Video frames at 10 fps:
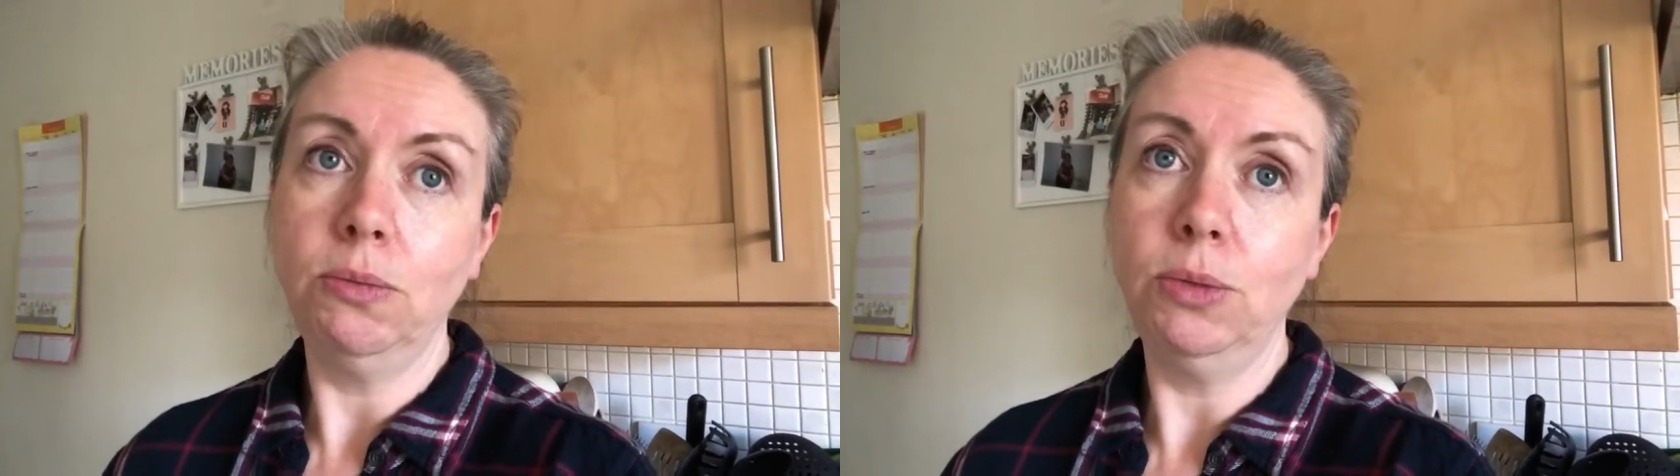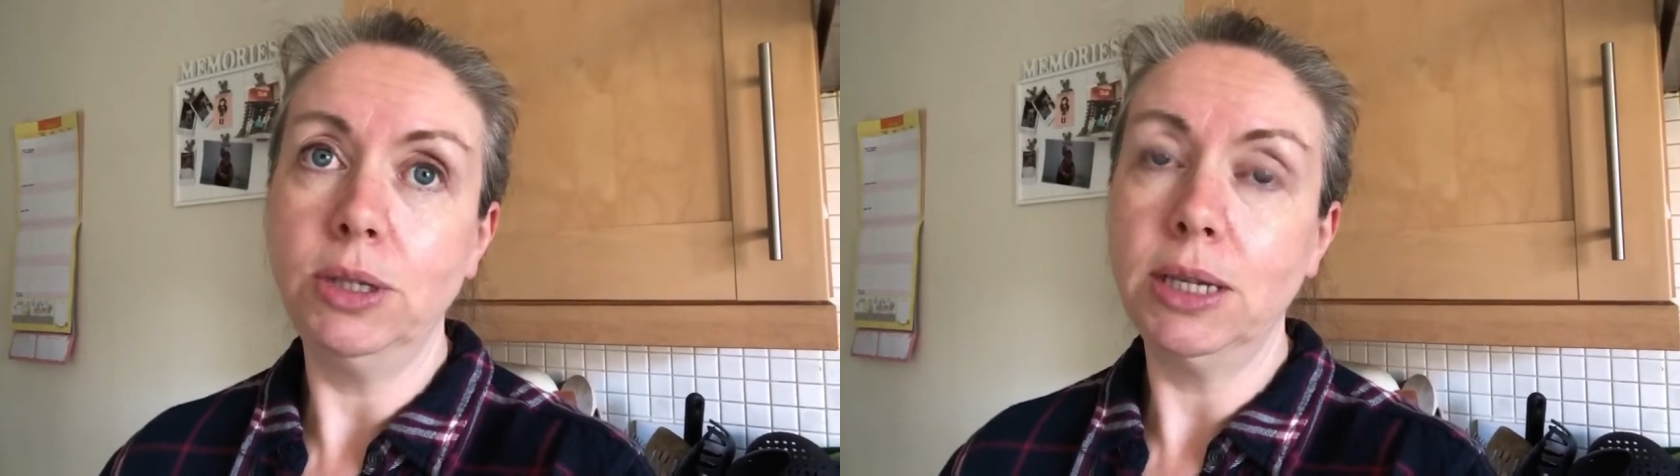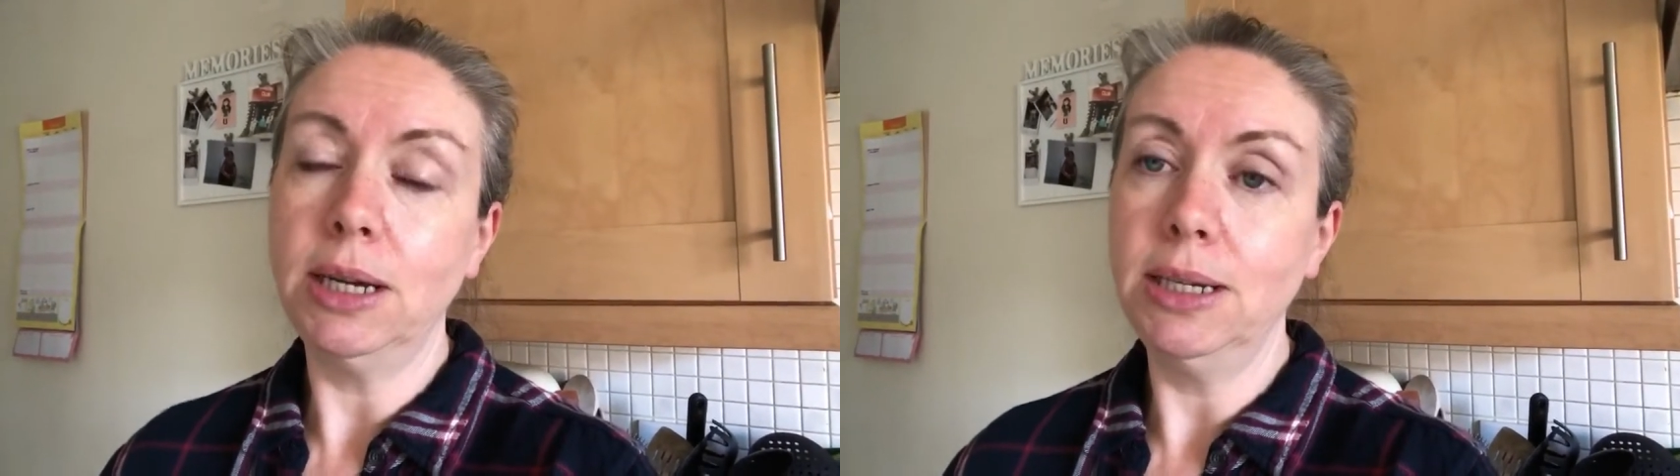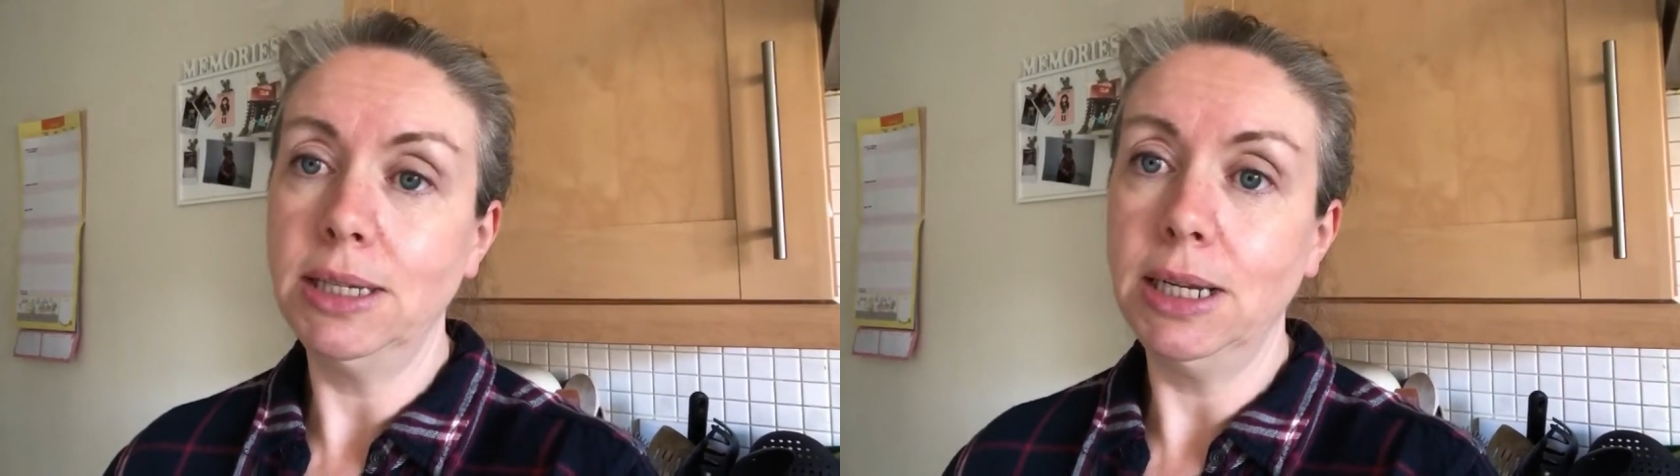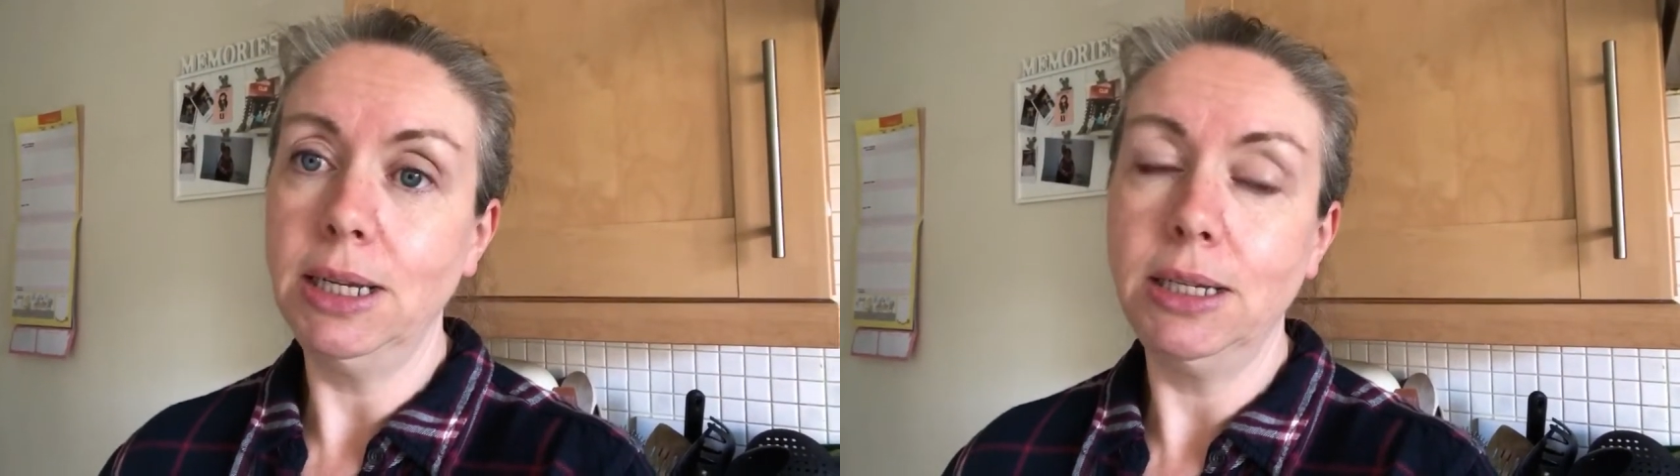was
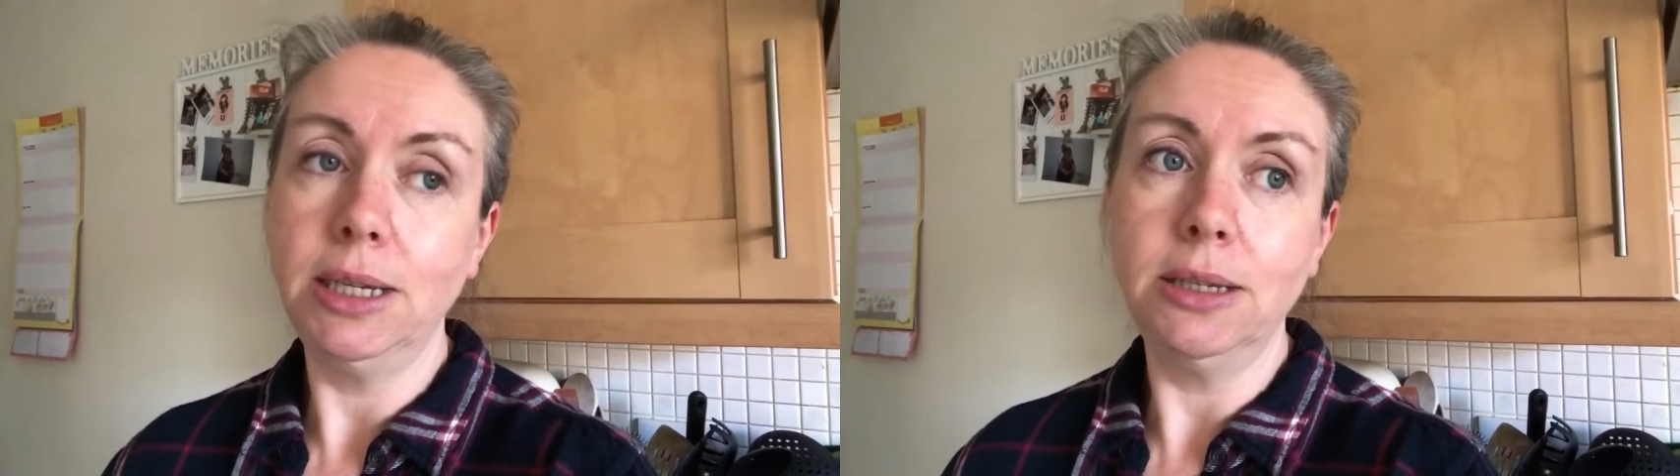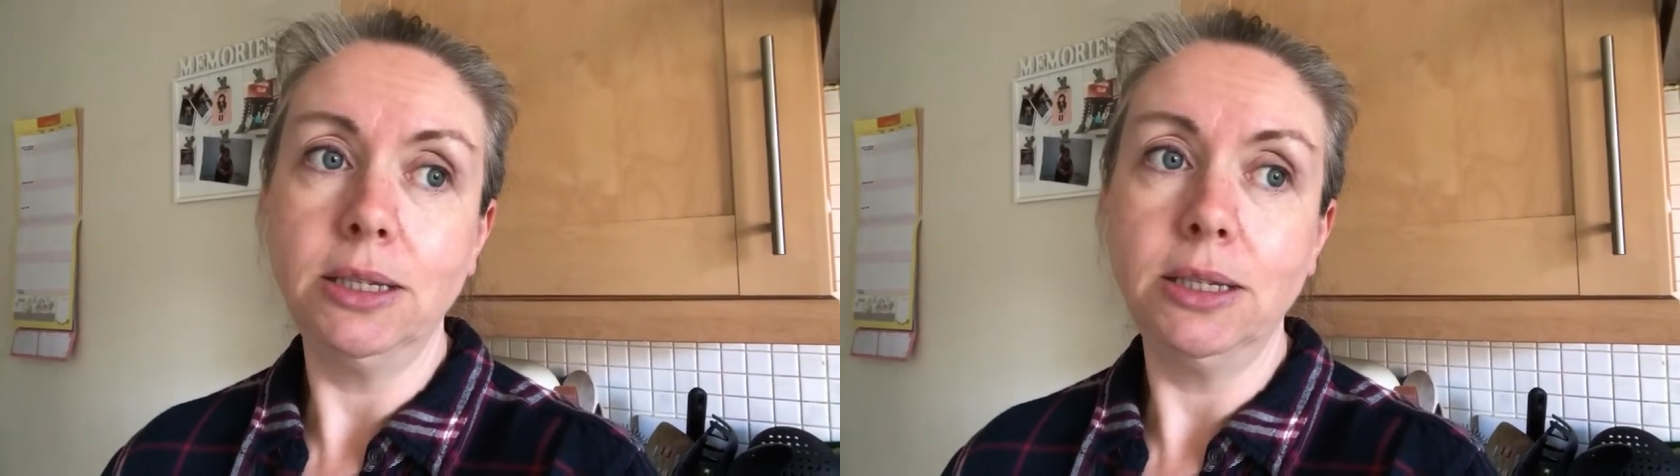isolating.